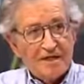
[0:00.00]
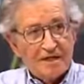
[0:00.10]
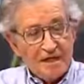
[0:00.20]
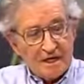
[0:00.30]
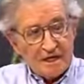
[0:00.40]

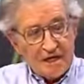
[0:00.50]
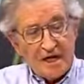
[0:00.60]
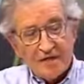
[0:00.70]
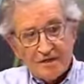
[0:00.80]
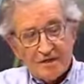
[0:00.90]
in any
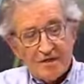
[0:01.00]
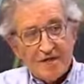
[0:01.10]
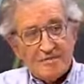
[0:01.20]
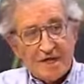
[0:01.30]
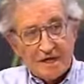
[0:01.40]

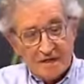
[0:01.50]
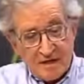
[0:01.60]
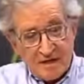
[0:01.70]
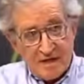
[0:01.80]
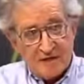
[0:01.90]
actions it might
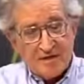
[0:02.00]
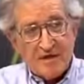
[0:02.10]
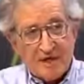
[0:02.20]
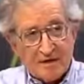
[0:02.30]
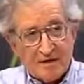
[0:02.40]
take
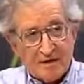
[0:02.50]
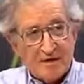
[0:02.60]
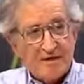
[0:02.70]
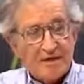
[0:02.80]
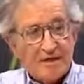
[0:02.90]
to counter
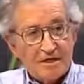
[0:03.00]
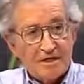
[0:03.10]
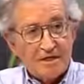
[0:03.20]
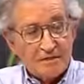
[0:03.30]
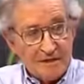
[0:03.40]
the
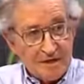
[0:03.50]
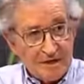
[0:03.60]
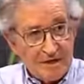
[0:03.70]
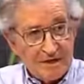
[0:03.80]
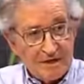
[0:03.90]
Indonesian
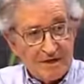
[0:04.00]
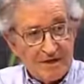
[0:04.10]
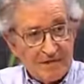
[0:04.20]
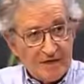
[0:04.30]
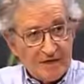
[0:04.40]

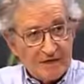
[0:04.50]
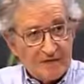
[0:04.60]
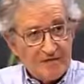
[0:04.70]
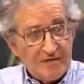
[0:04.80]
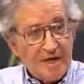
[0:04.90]

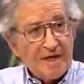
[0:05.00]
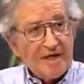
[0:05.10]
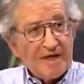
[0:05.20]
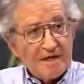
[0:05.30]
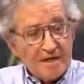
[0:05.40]
invasion.
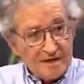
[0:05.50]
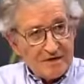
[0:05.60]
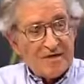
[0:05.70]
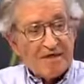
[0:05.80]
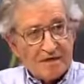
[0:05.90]
And
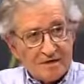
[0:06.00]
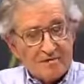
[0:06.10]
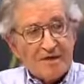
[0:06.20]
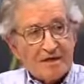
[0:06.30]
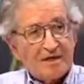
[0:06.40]
he
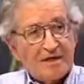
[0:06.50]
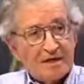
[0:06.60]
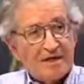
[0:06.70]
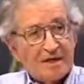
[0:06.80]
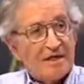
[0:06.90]
says
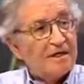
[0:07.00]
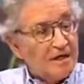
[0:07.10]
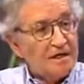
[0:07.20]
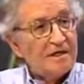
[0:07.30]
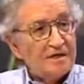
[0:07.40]
proudly that he
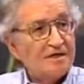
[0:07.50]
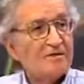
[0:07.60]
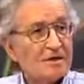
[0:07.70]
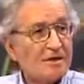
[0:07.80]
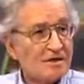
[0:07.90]
did
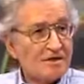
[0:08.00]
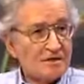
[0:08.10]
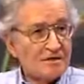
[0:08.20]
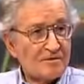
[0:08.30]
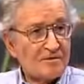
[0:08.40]
this with
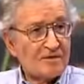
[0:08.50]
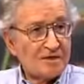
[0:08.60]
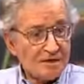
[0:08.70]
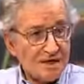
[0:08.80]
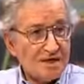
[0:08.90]
considerable
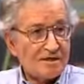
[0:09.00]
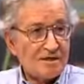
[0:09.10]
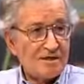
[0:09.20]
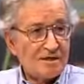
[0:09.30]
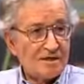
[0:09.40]
success.